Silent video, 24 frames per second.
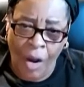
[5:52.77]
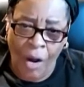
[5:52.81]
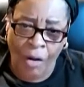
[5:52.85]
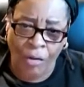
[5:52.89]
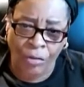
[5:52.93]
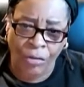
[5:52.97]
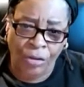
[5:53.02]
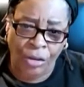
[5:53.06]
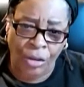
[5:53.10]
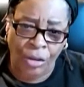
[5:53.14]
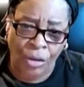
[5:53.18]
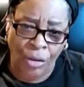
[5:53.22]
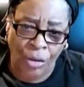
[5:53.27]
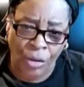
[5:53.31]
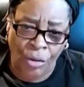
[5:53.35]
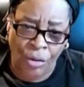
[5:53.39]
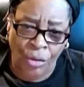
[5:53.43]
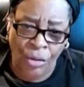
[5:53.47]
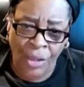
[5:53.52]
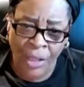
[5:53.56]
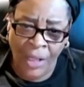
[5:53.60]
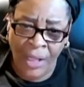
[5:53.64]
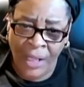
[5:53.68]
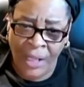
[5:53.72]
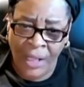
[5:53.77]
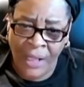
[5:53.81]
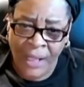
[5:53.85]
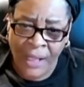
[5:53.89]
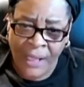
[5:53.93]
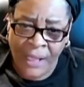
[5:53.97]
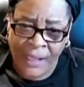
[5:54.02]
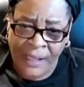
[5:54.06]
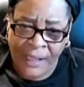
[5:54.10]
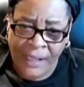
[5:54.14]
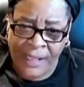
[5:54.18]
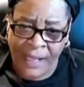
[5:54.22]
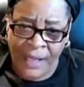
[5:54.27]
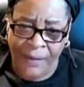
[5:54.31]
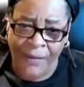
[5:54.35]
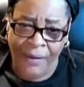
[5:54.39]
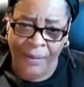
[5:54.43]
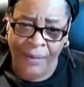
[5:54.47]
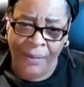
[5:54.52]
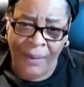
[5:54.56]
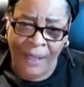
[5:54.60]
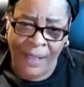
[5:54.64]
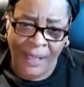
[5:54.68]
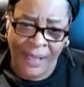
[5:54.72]
All told,
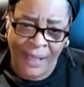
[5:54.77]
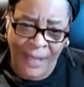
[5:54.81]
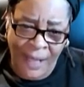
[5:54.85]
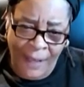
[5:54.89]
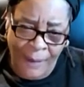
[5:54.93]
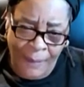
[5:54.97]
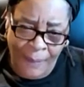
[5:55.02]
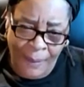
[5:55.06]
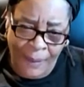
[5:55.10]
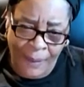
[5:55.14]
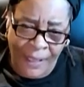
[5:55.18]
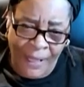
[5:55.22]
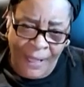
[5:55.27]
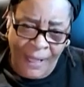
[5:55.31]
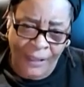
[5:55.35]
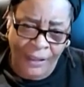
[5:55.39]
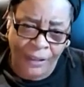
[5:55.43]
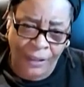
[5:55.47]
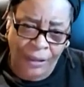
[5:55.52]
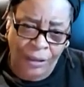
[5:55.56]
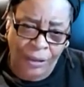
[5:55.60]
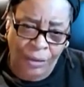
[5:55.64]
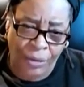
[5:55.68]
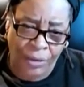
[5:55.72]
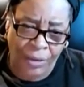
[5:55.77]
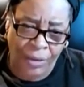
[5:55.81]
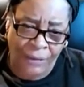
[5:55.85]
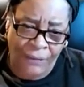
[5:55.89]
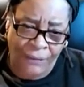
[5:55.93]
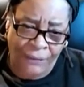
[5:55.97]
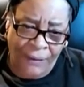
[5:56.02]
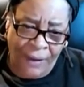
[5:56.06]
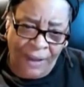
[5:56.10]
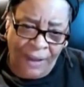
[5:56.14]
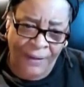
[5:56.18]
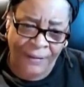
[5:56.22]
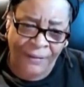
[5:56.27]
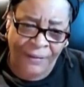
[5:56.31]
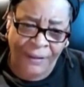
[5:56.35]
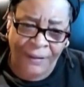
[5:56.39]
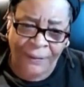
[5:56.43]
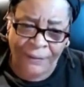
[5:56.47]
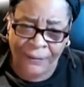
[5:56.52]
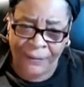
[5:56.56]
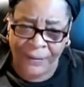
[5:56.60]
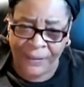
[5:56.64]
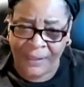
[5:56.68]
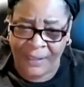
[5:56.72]
seven men have been executed in five
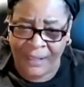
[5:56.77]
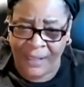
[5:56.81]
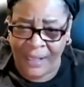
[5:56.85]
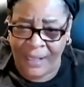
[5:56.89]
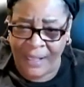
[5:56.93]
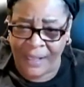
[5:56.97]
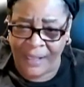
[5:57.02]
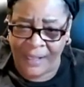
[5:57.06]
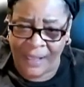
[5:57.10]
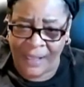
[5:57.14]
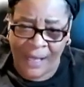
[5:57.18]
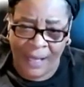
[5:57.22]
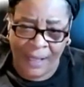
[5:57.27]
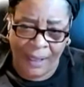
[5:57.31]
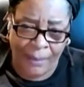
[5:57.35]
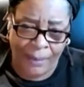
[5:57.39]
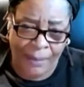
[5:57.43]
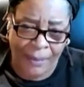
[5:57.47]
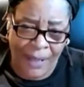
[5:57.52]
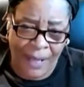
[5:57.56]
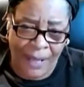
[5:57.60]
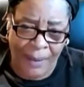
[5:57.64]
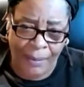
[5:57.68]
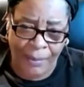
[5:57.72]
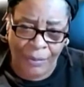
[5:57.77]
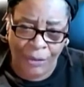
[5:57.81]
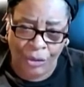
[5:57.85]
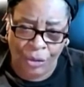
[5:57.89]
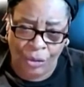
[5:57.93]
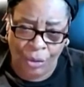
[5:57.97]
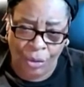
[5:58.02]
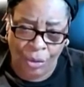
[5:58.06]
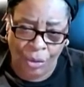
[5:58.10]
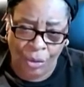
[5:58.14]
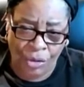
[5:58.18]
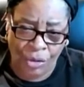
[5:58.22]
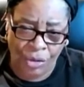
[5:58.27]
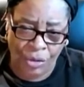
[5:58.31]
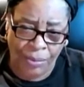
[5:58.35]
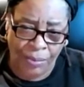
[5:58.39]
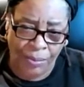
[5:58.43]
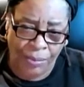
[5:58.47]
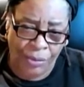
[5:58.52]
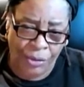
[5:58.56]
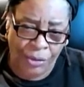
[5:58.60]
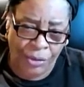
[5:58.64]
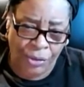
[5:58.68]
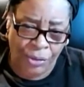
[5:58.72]
different states: Alabama,
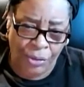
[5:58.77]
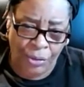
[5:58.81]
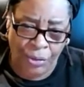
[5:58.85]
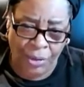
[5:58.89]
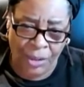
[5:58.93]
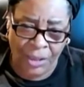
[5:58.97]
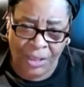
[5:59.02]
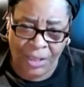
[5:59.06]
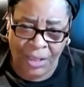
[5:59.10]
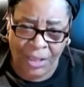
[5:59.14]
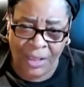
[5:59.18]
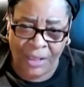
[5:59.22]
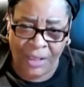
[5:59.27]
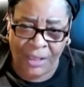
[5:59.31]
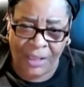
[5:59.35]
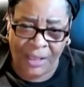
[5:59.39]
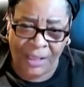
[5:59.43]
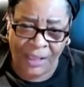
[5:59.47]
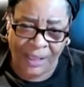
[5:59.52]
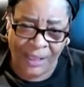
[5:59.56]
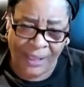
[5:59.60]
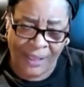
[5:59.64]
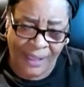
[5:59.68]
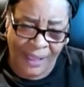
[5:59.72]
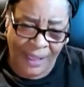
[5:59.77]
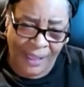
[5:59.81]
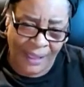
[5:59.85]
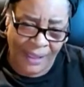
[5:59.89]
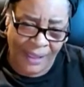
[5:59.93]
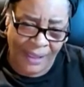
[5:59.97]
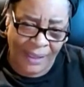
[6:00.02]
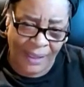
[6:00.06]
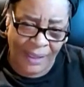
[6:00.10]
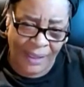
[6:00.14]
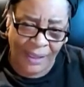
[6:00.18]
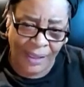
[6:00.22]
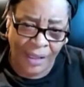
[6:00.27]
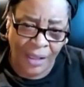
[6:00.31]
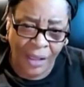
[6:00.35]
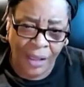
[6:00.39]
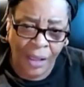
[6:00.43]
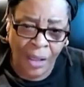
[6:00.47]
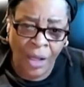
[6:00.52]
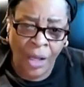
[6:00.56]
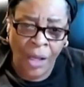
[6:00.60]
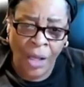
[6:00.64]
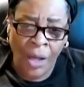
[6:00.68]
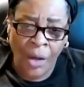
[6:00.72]
Georgia, Missouri, Tennessee, and Texas,
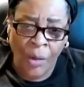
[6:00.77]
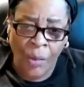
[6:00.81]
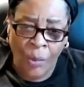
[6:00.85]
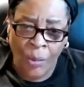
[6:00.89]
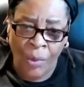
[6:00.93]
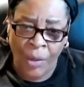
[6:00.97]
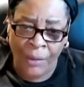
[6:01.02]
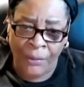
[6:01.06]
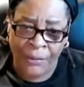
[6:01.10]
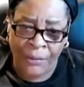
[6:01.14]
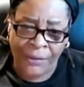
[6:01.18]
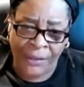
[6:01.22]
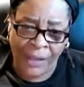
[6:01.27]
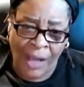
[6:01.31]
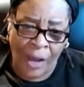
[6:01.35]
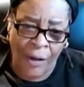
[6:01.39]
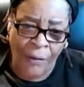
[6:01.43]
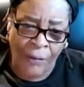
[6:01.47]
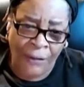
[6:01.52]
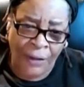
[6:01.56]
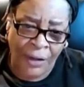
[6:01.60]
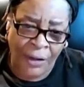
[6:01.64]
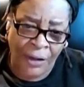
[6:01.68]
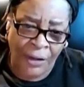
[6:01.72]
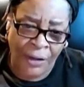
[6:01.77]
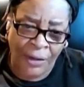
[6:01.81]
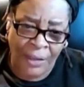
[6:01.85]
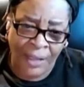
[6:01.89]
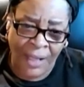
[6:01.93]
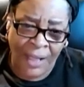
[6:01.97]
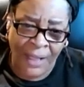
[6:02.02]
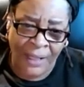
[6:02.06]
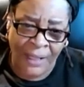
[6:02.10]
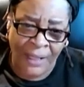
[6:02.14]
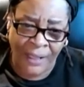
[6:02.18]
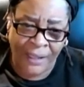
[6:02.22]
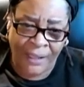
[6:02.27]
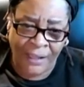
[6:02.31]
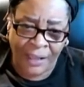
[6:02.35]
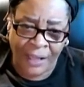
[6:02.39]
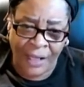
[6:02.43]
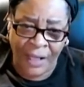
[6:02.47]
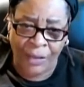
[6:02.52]
with South Carolina